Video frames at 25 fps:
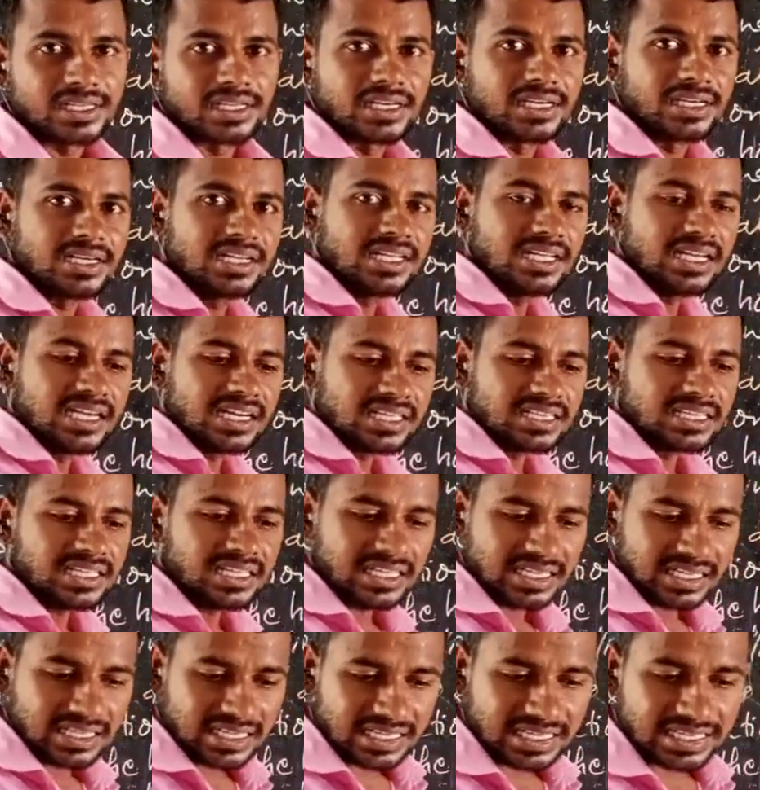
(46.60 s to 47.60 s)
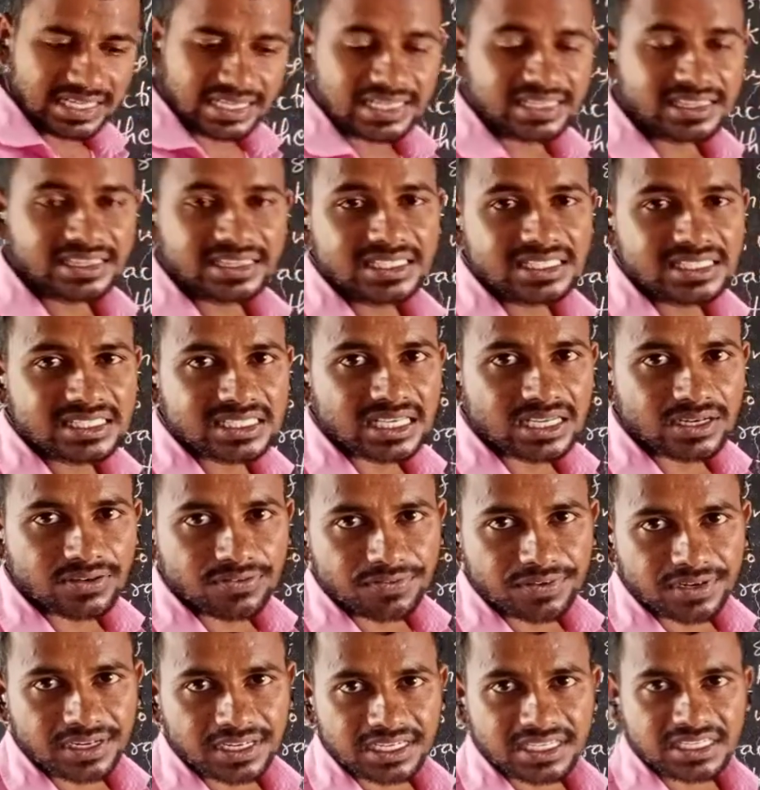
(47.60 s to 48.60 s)
Near the earth
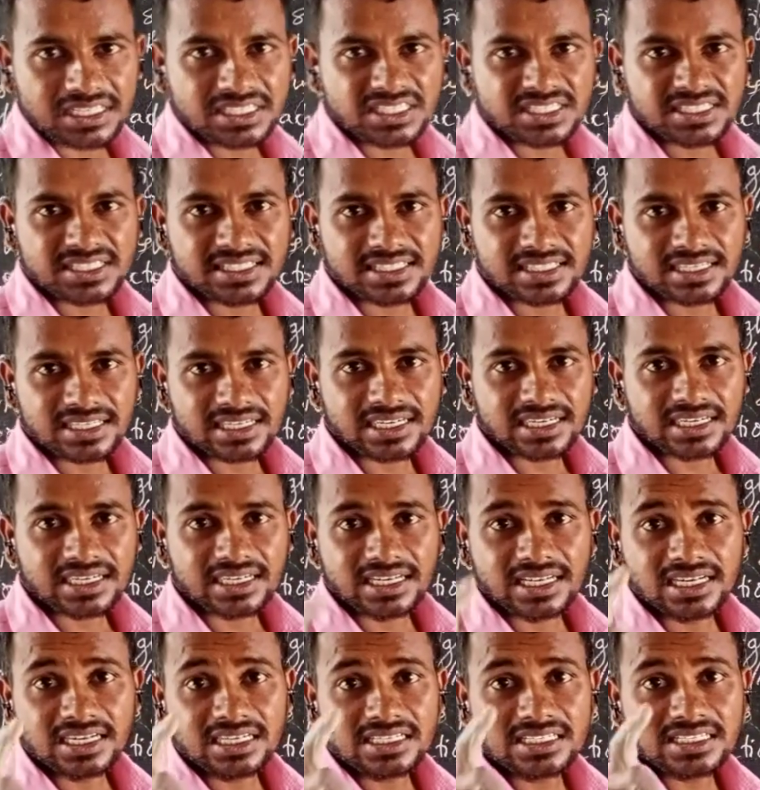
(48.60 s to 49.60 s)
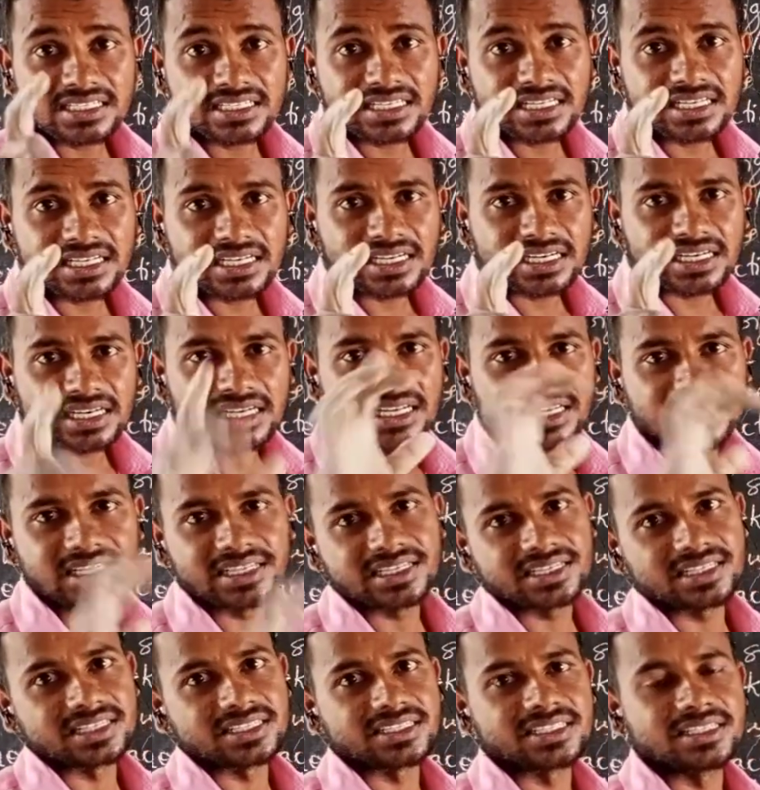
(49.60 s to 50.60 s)
surface, denser
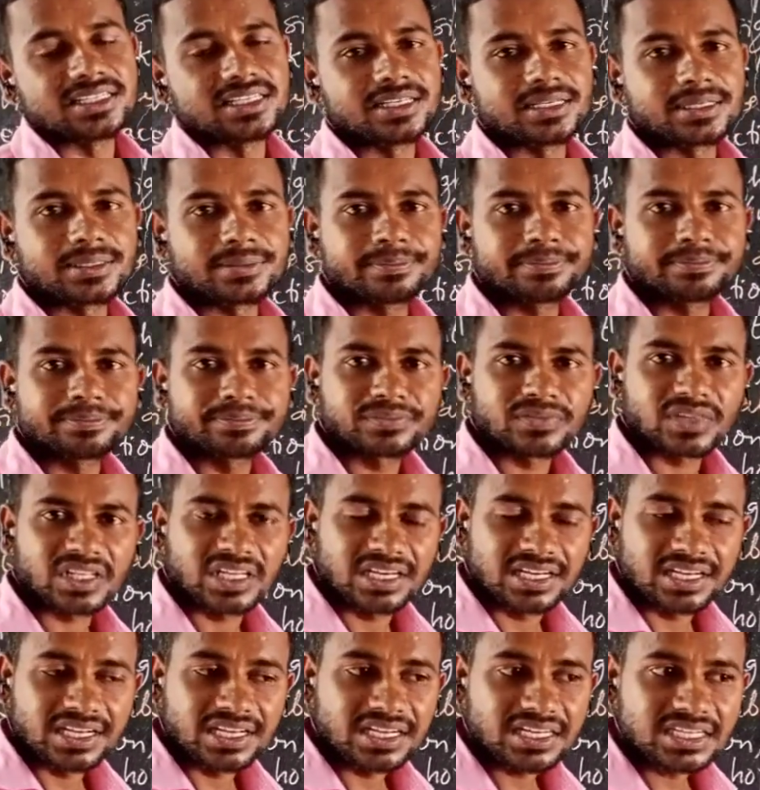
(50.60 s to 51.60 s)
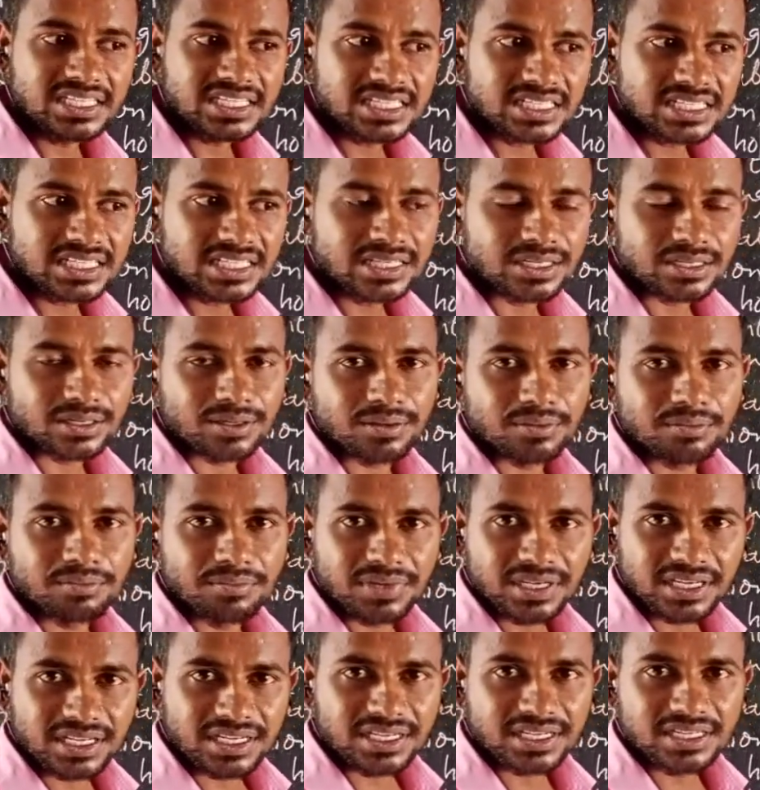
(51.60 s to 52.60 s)
layer is there. Denser
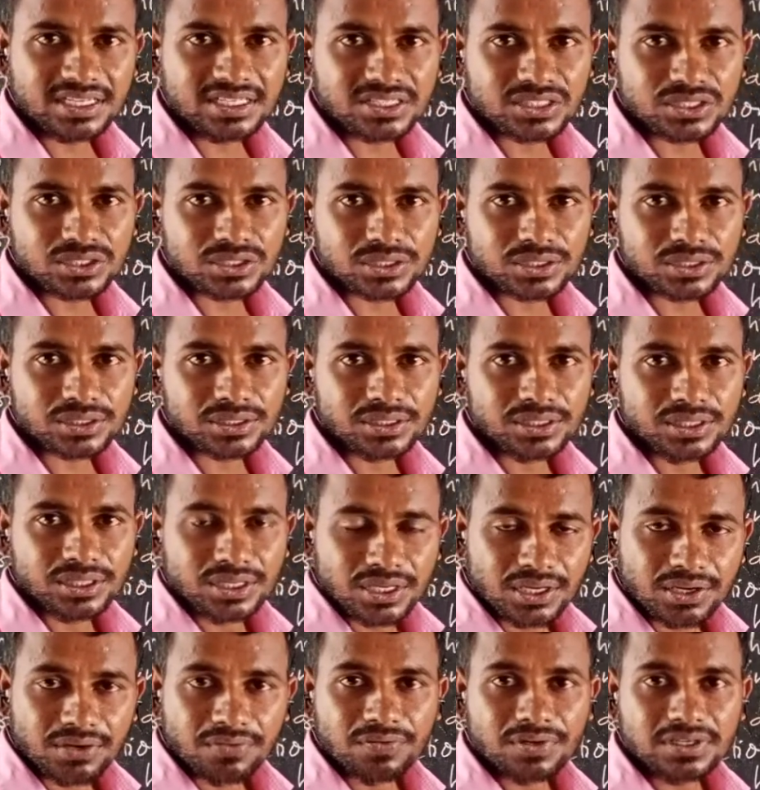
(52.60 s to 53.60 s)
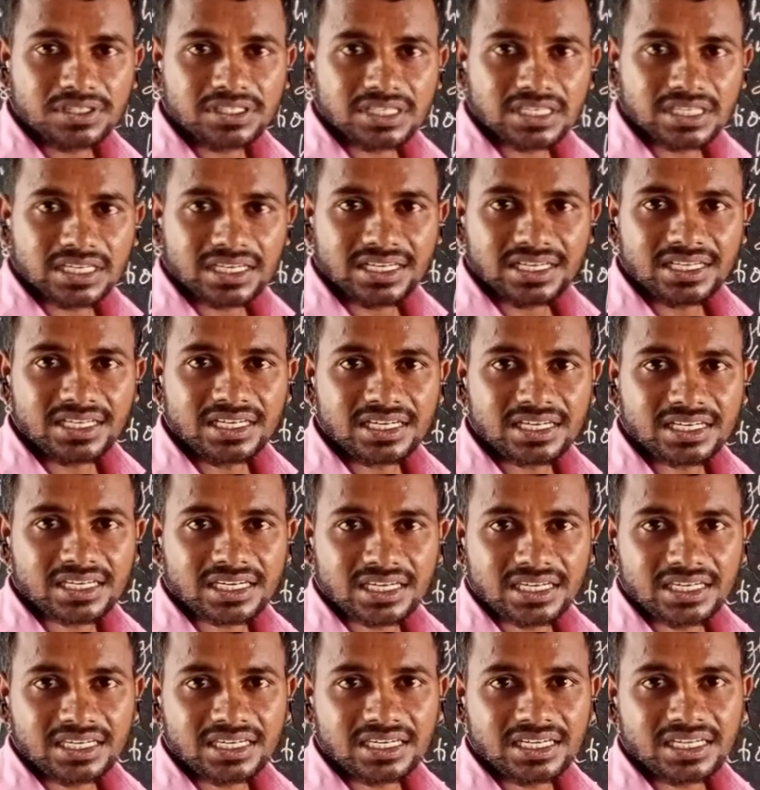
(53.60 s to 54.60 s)
means which layer
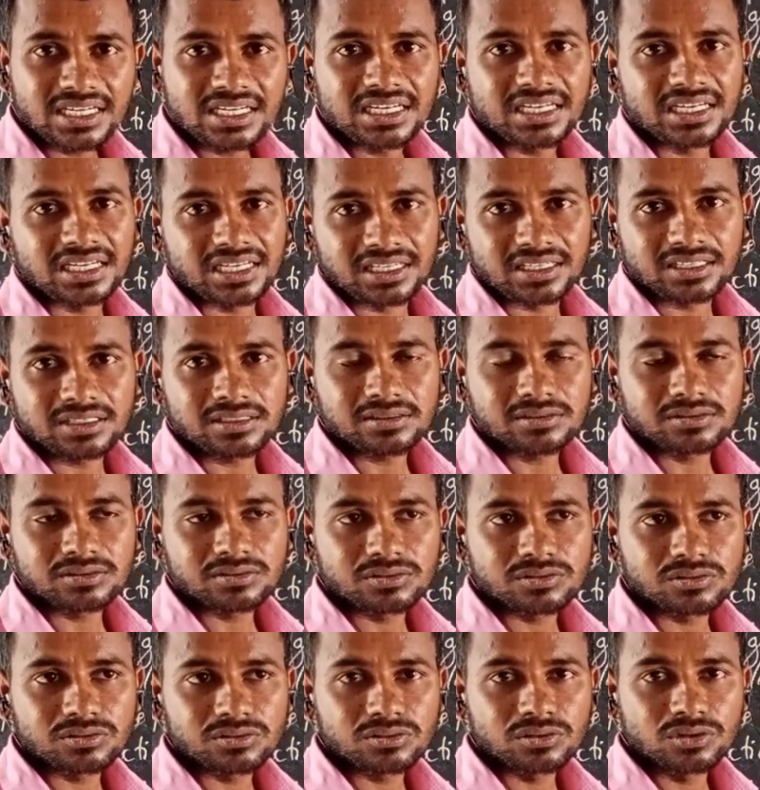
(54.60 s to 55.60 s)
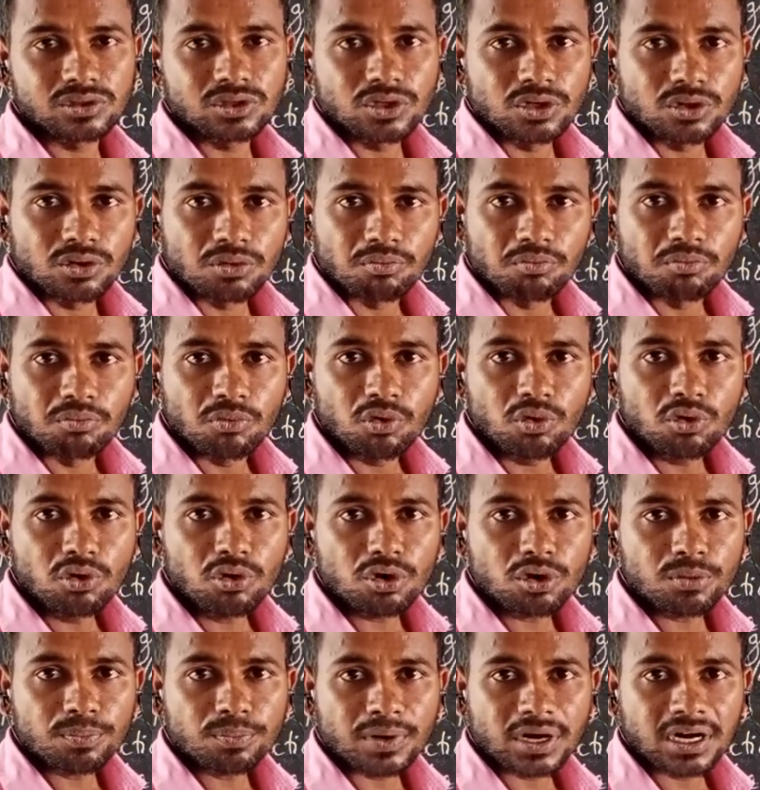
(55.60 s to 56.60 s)
containing
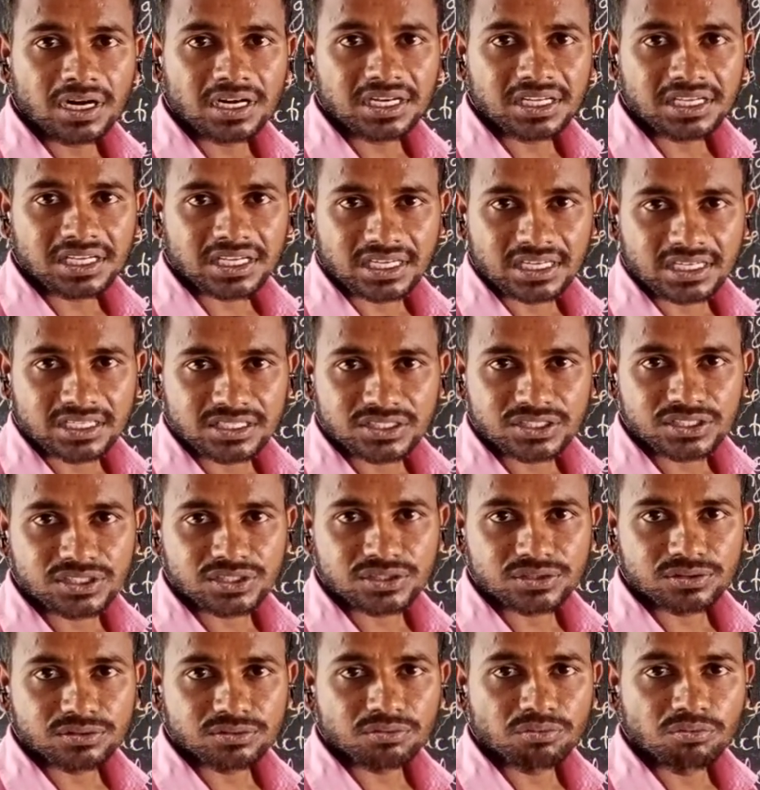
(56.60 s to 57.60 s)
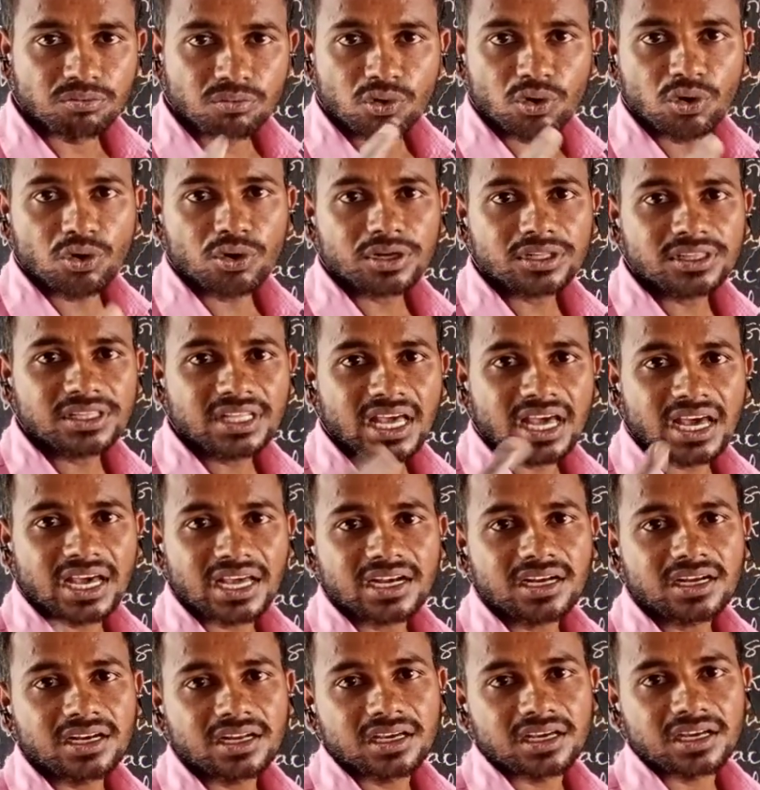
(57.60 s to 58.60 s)
more particles more
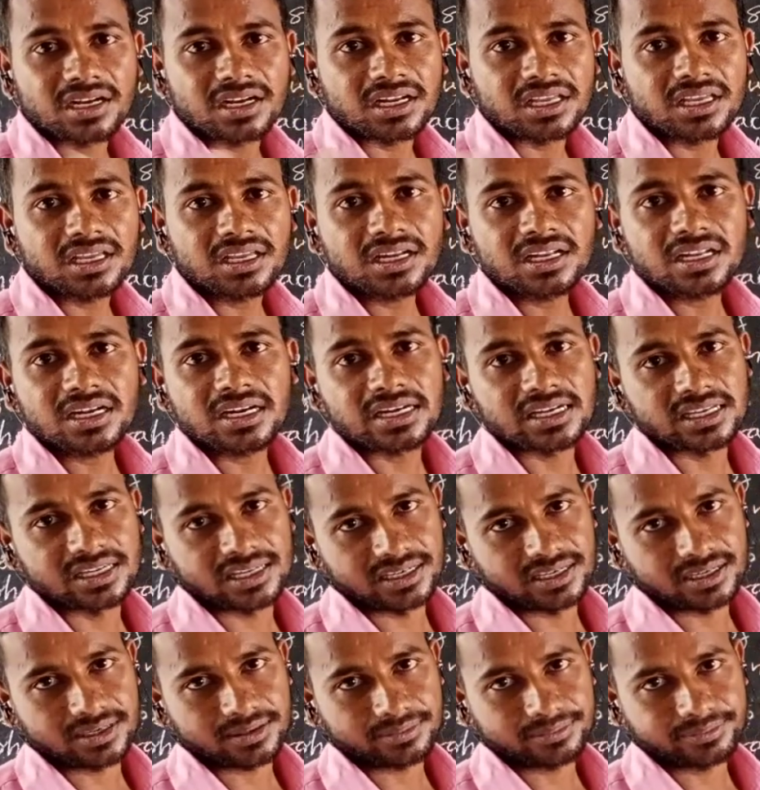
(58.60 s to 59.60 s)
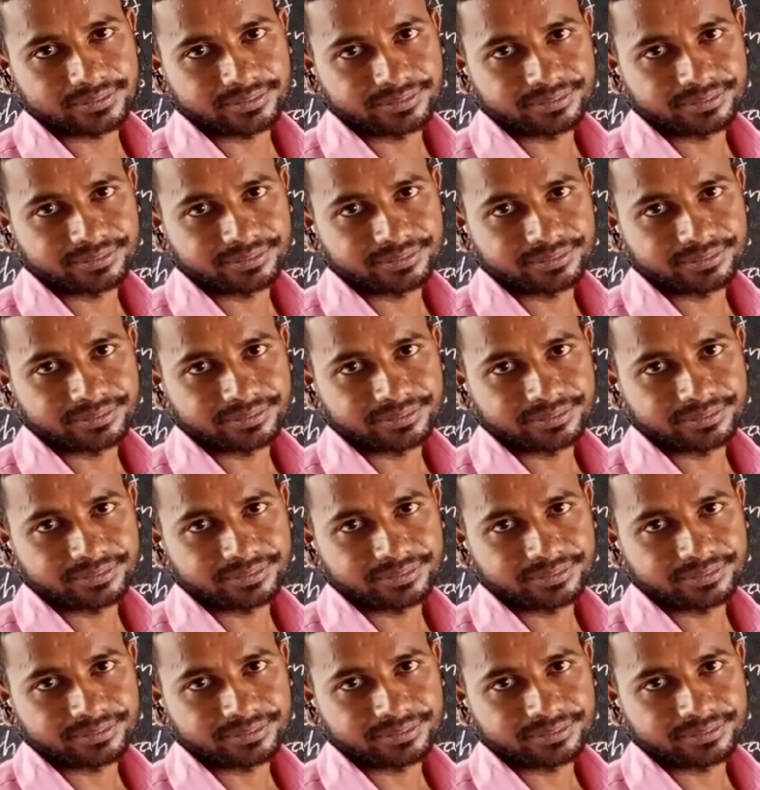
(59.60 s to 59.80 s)
than a rarer layer.